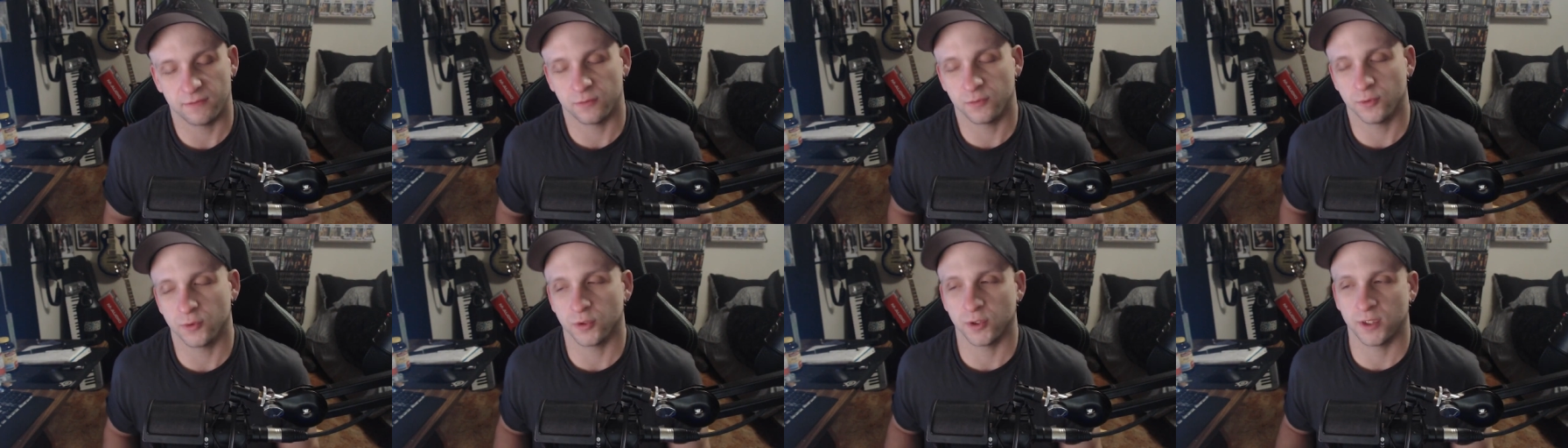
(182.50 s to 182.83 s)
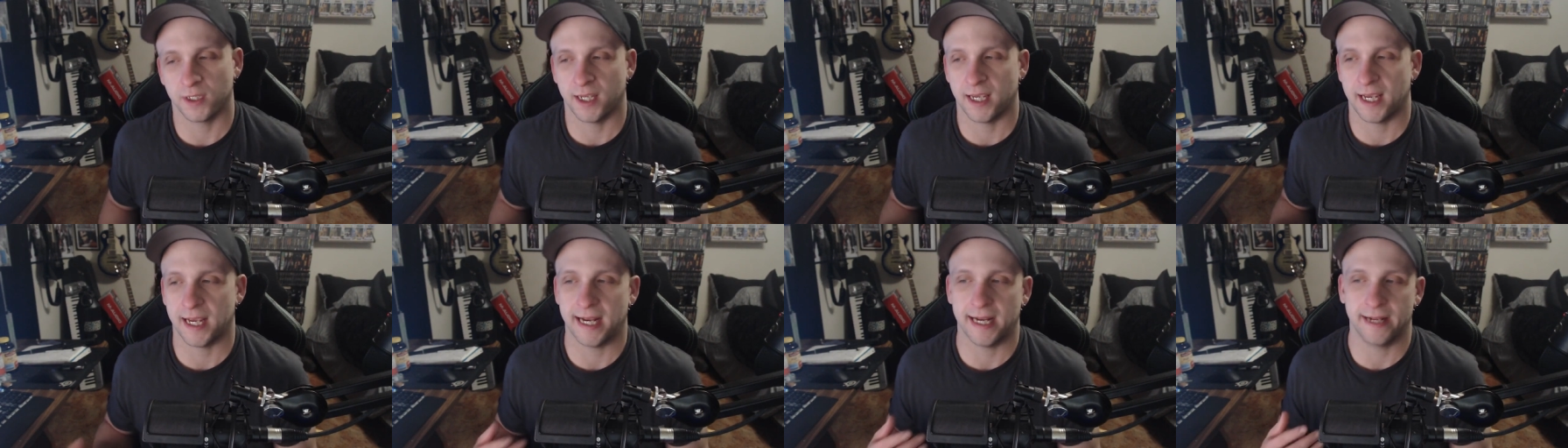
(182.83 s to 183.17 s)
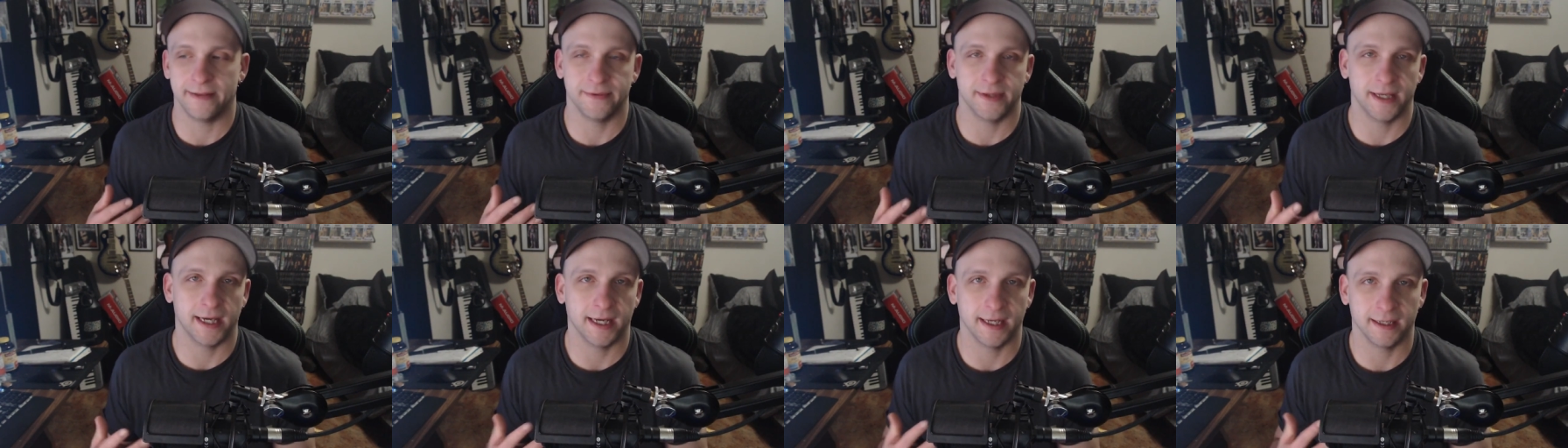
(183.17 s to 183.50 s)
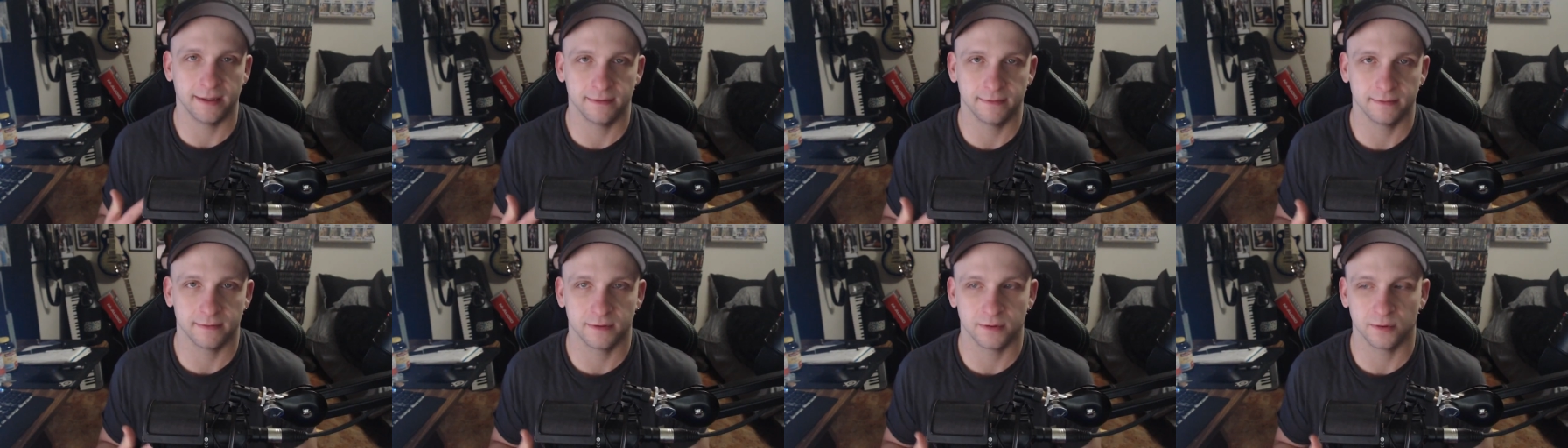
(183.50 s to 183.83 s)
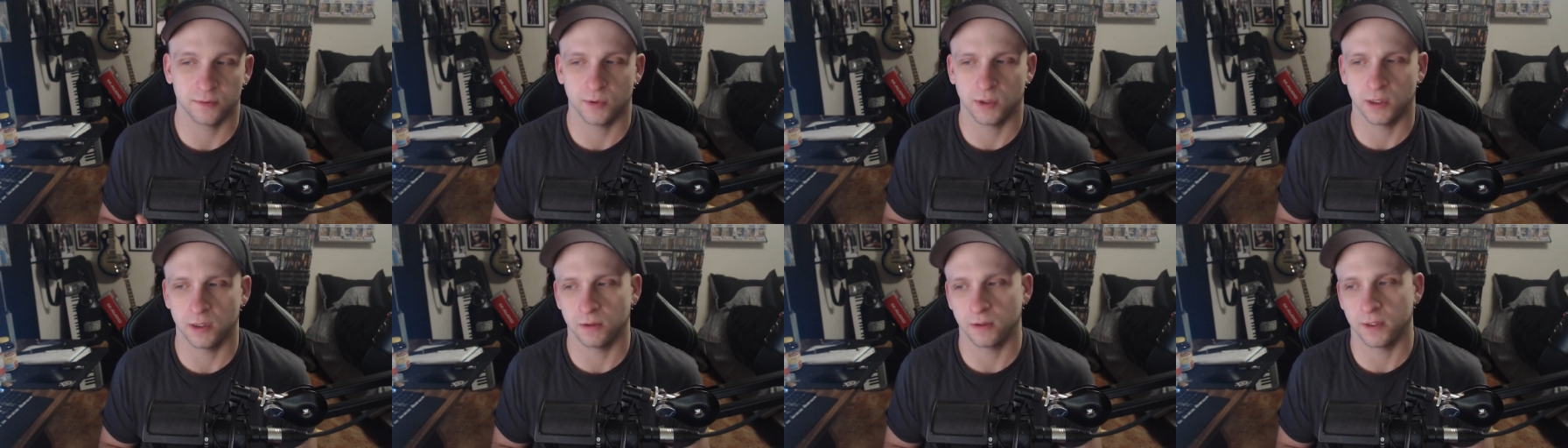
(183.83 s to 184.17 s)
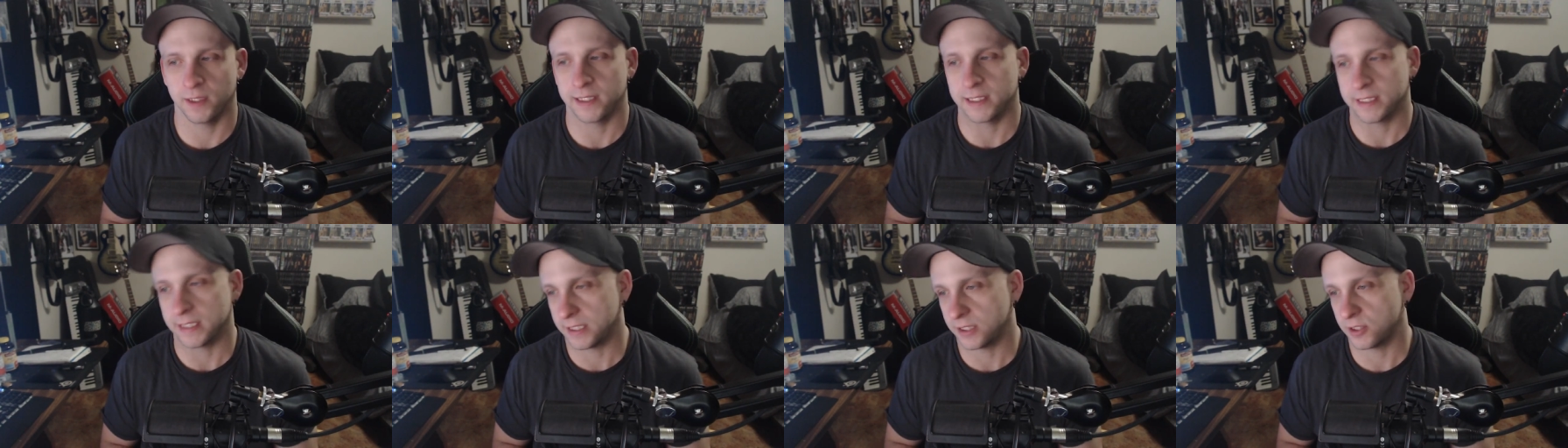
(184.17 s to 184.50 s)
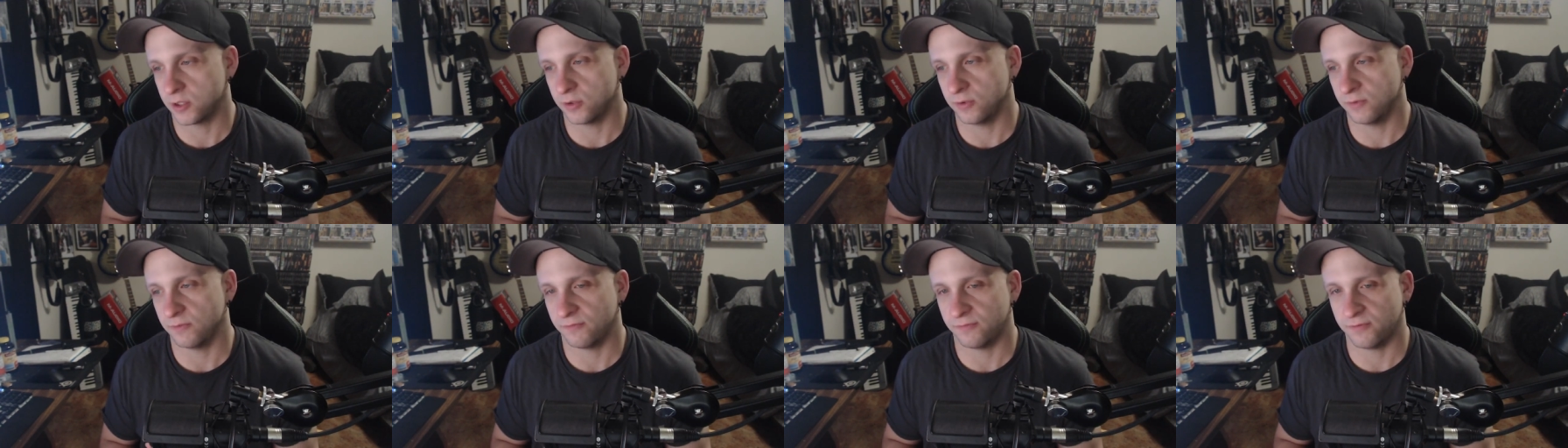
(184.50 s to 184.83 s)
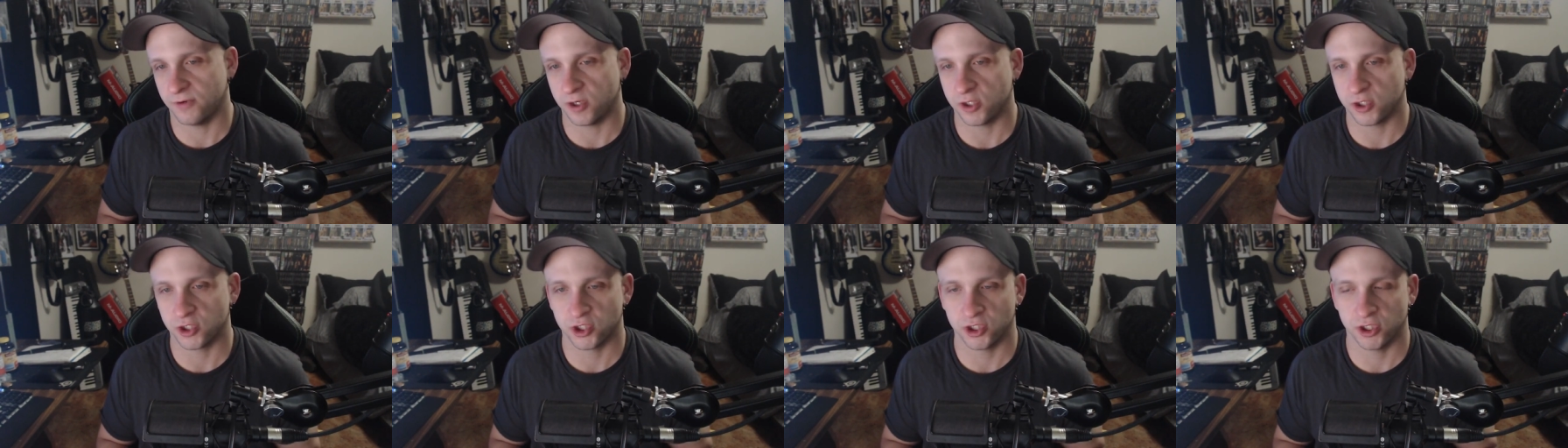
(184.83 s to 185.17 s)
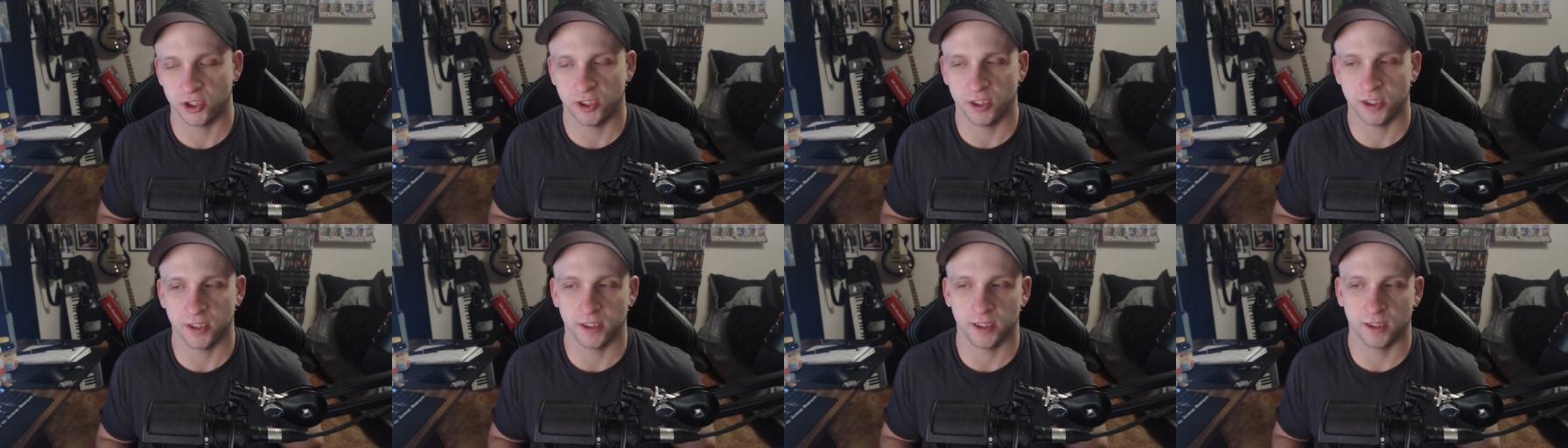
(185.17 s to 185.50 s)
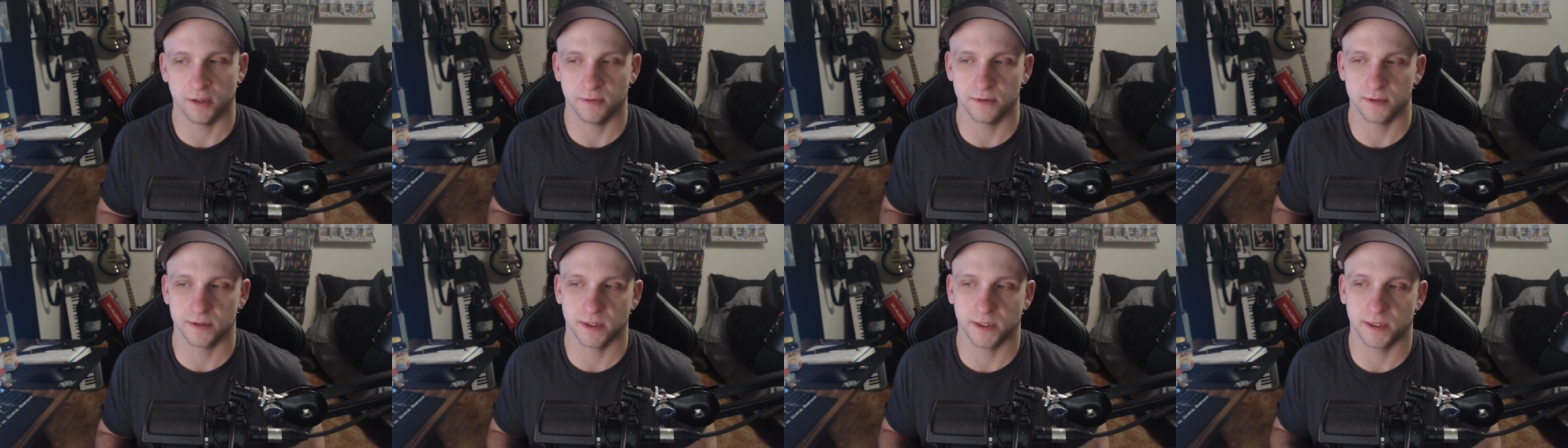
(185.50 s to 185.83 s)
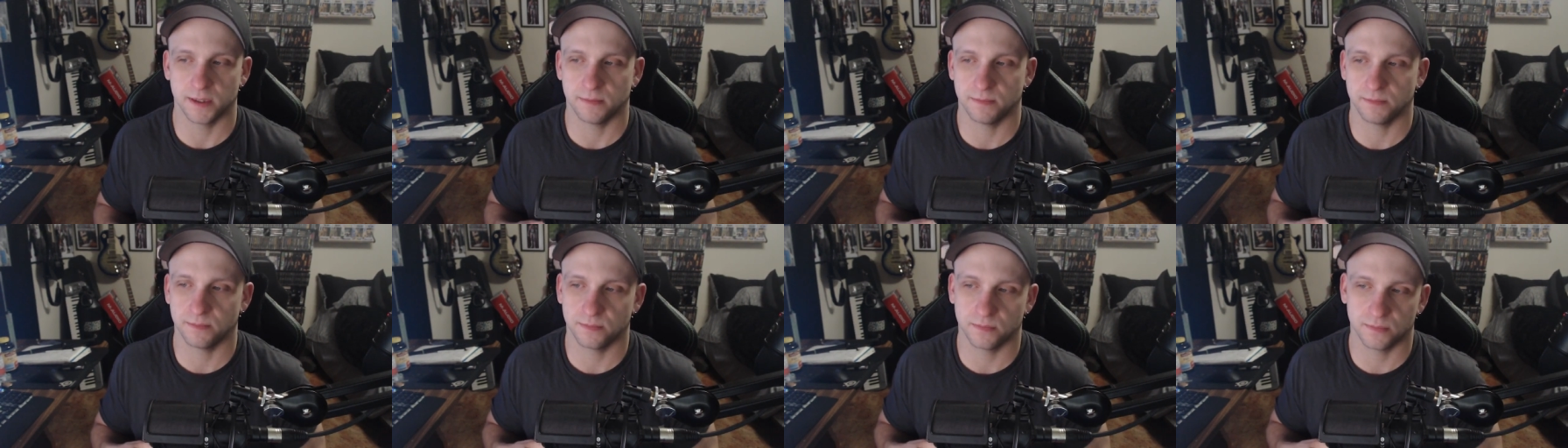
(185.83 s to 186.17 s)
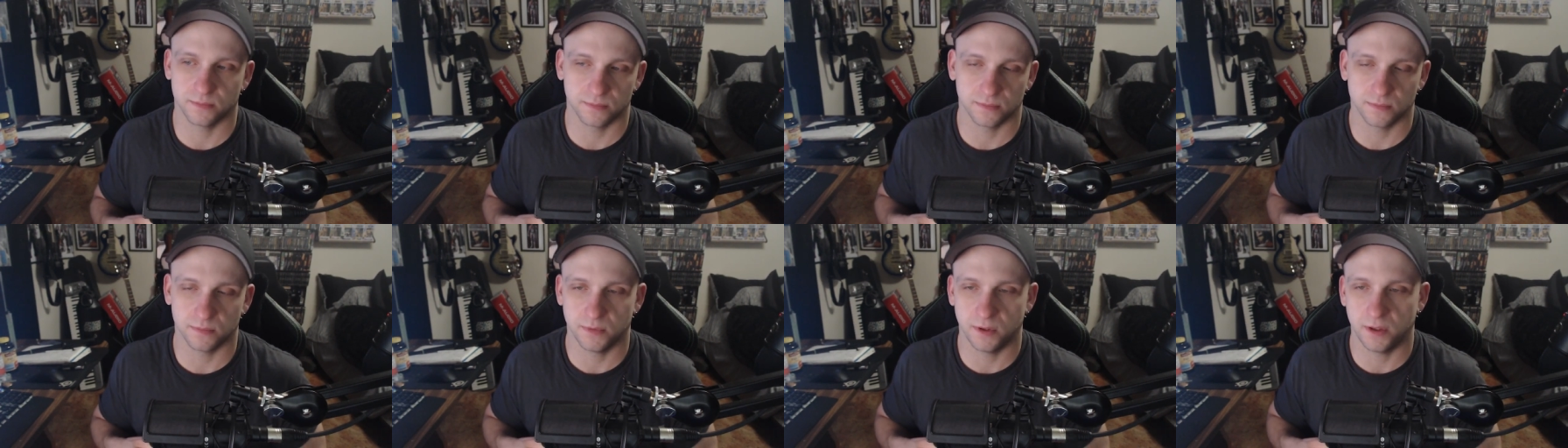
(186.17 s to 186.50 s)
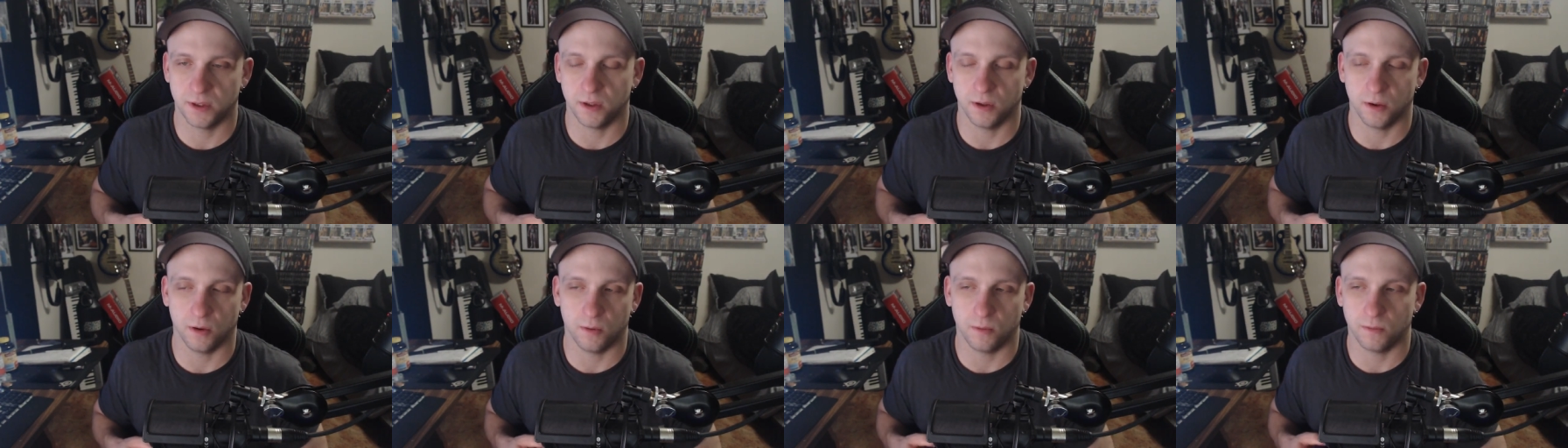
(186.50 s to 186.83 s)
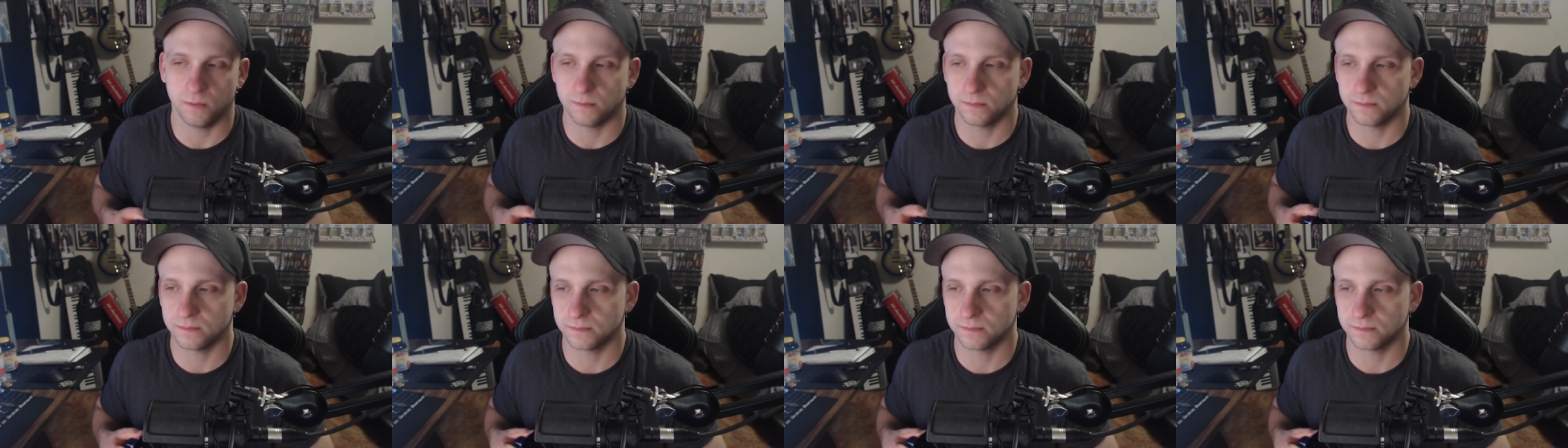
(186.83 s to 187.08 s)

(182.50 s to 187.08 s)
really had that to where like I couldn't function and I was like, you know,